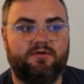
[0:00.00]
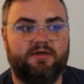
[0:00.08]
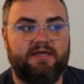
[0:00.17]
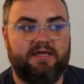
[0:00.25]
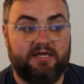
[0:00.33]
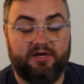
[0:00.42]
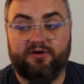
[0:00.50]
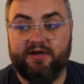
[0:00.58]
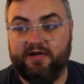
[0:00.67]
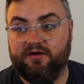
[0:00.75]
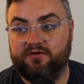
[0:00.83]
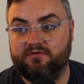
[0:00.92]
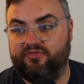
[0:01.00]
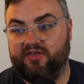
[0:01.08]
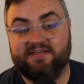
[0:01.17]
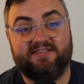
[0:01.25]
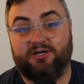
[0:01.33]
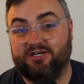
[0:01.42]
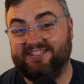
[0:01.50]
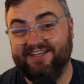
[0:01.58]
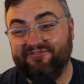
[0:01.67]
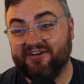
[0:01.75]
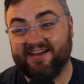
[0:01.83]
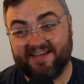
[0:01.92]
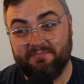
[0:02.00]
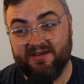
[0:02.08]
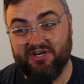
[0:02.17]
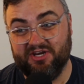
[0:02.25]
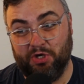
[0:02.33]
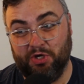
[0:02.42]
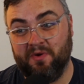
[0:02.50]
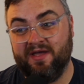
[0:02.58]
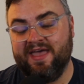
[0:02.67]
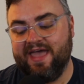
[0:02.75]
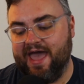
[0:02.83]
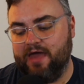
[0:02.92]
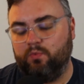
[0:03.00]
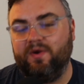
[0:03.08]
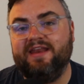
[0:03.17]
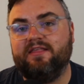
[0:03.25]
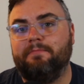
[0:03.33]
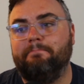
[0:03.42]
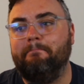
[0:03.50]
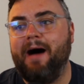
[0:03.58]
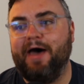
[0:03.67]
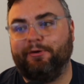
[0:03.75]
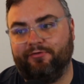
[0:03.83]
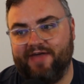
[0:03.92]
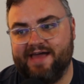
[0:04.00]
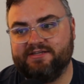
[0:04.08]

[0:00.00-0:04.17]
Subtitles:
hearing things that are different can be new, and we need to model that.